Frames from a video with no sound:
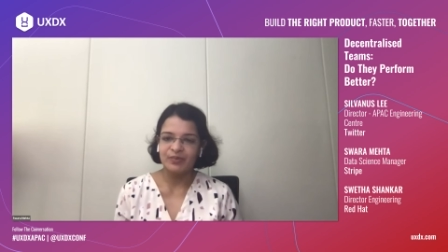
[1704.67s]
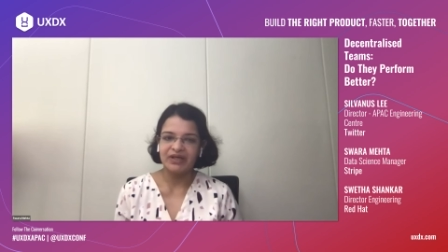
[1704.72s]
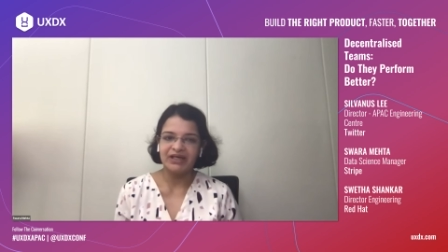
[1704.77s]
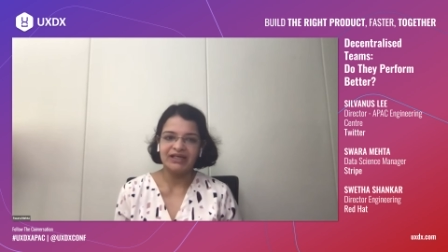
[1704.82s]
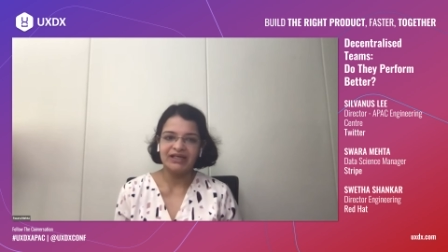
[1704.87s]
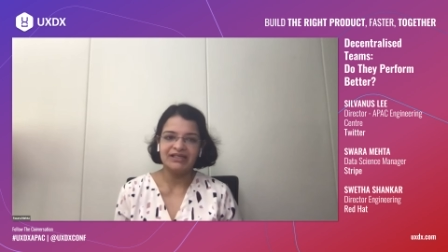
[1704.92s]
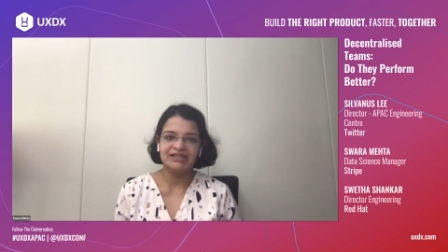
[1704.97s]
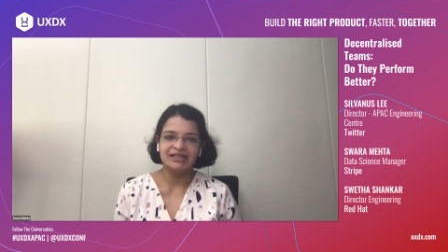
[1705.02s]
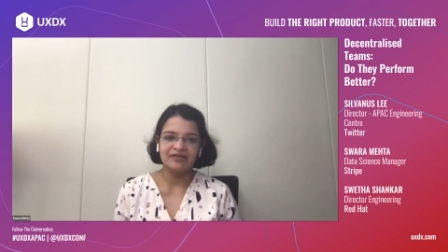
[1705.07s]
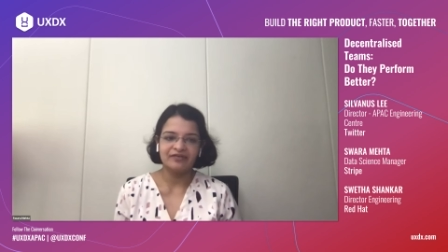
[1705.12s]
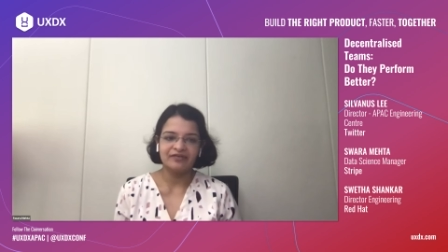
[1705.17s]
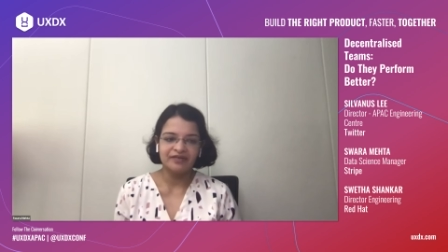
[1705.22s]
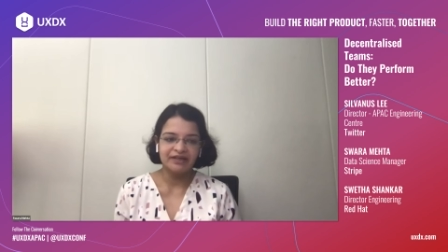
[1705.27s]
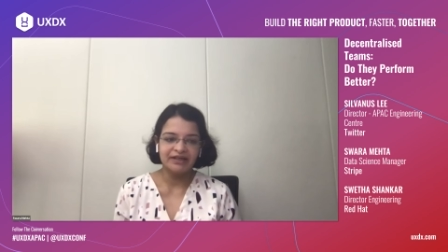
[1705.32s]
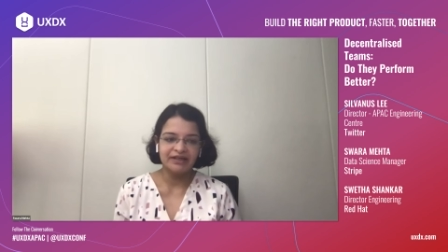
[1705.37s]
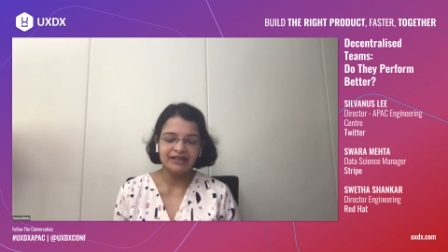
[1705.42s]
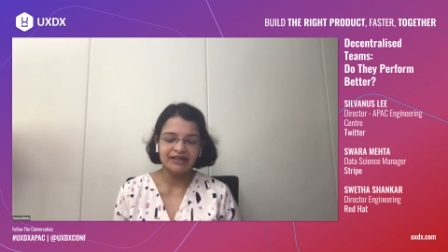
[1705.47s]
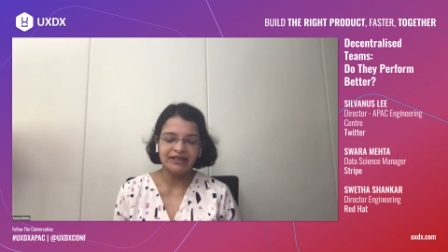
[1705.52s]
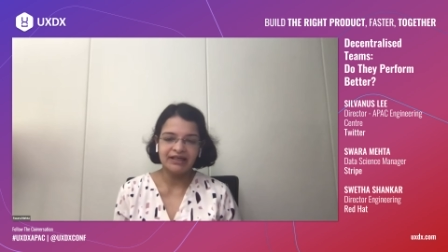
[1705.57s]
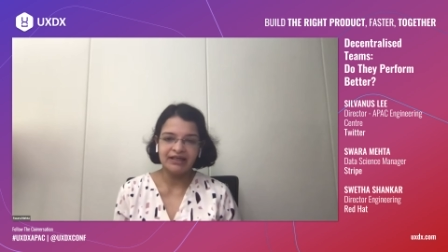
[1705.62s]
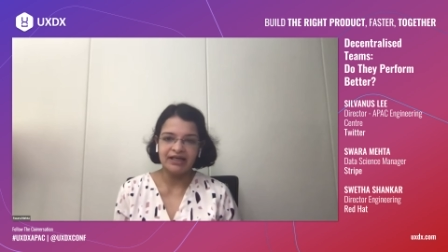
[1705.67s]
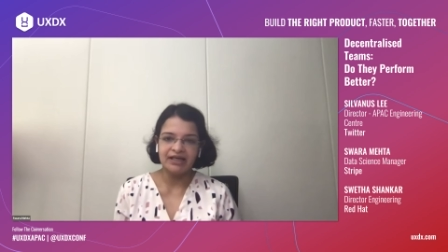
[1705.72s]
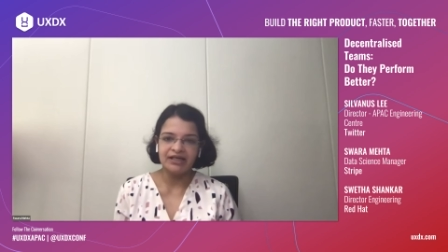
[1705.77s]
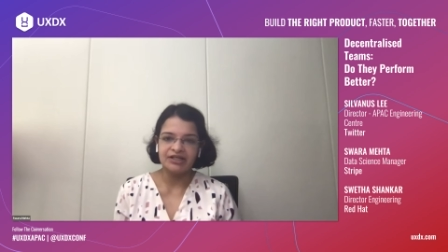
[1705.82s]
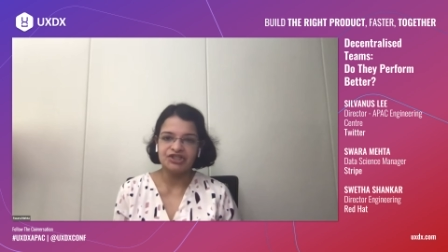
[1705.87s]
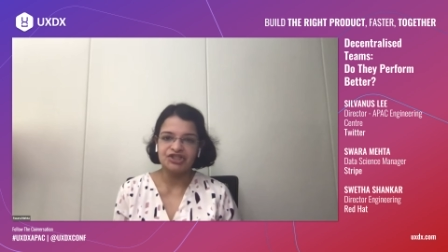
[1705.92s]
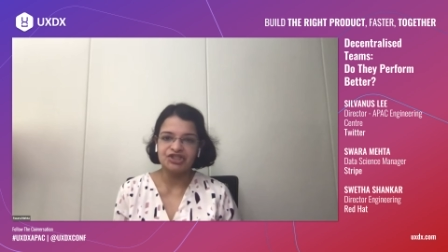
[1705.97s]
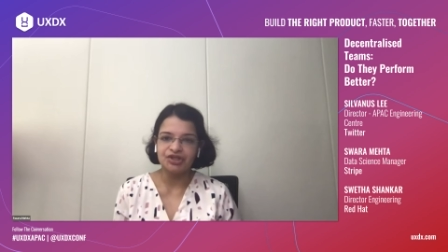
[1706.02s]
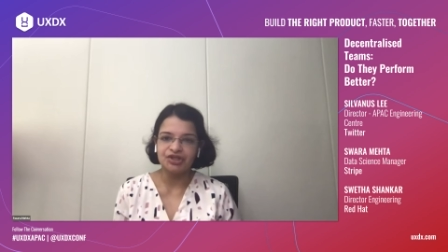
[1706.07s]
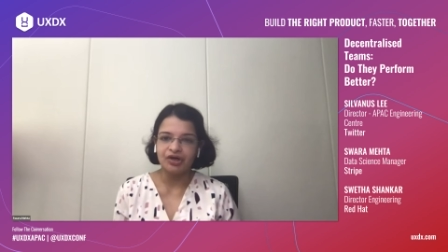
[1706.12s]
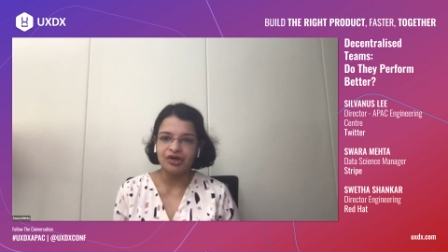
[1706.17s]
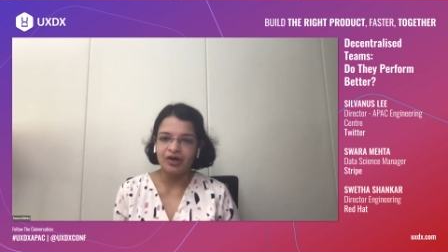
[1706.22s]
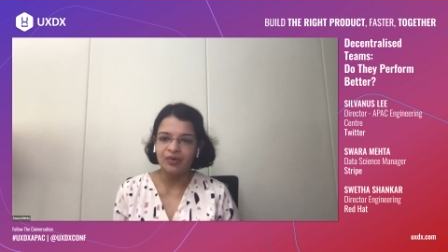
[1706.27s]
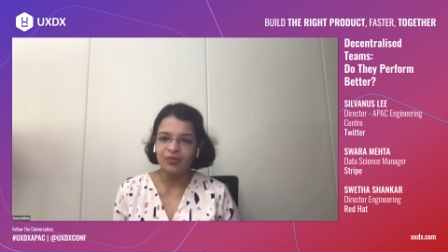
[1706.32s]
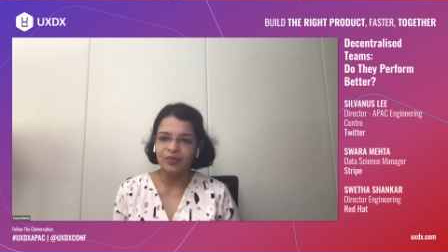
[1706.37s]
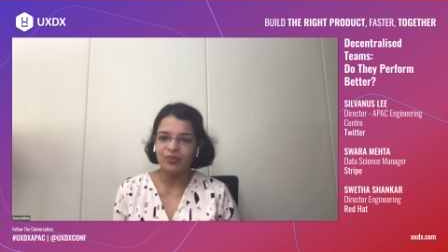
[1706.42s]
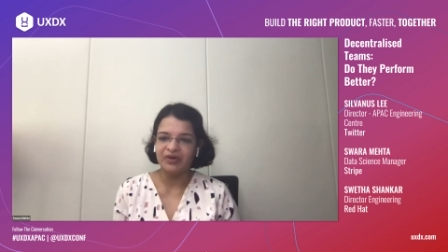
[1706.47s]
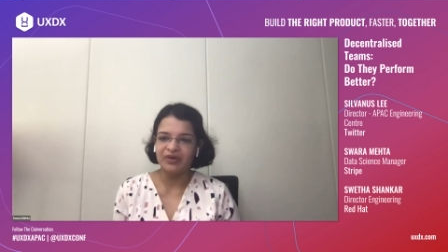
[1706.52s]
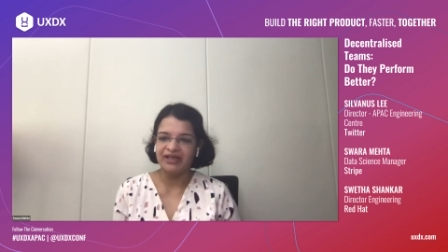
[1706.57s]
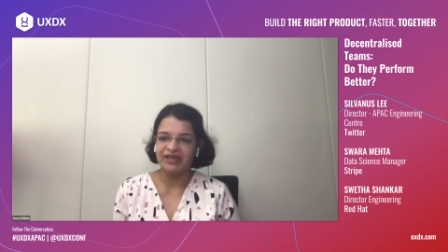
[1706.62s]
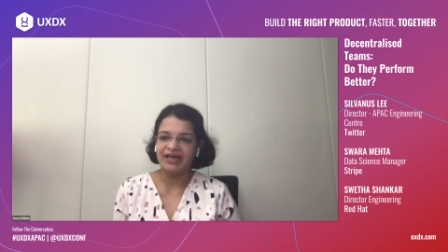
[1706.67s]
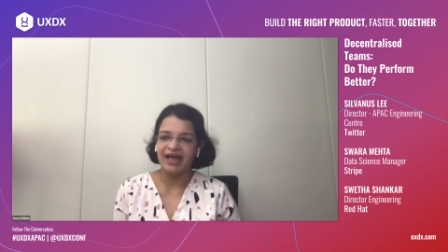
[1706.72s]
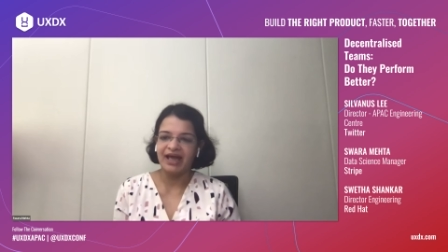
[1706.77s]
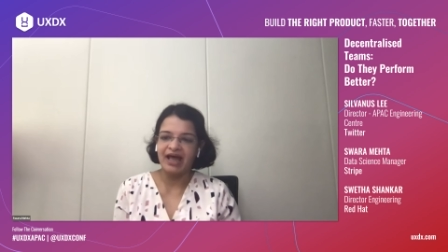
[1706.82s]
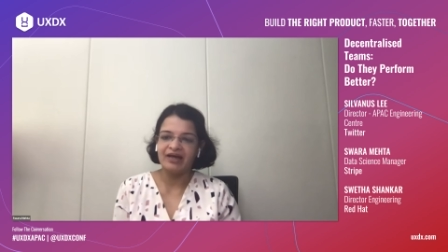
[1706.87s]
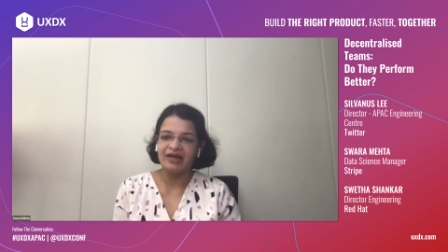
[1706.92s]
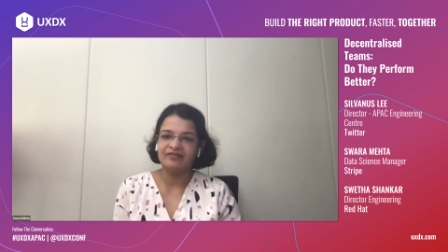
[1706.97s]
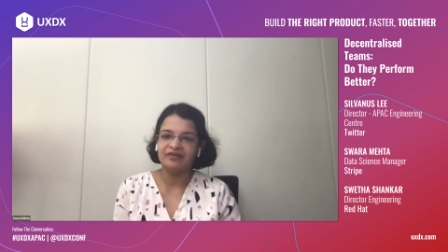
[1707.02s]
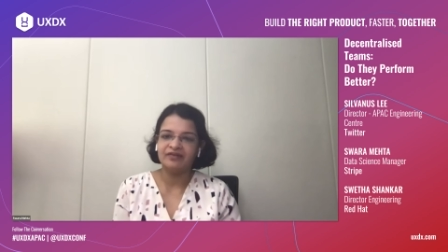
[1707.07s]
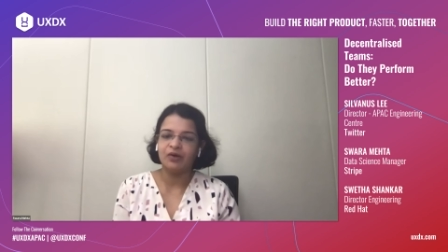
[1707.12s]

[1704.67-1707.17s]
We definitely ensure we have